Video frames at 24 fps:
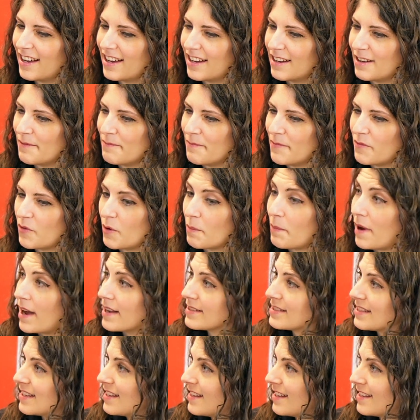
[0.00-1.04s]

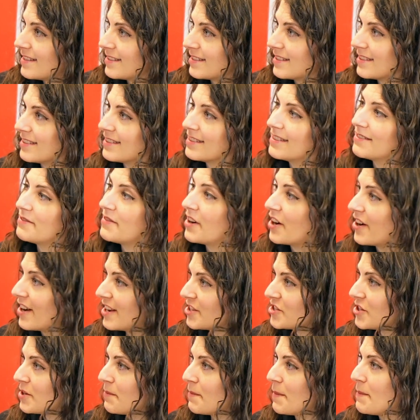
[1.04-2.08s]
Rabasi is a
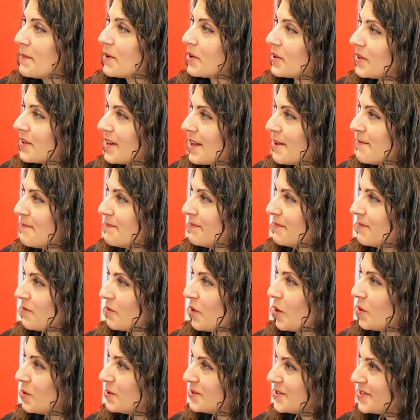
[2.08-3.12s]
variation of my middle name,
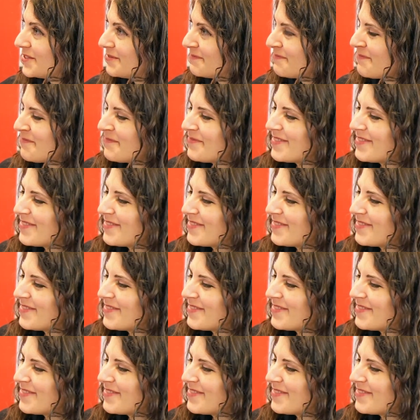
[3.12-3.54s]
Rose.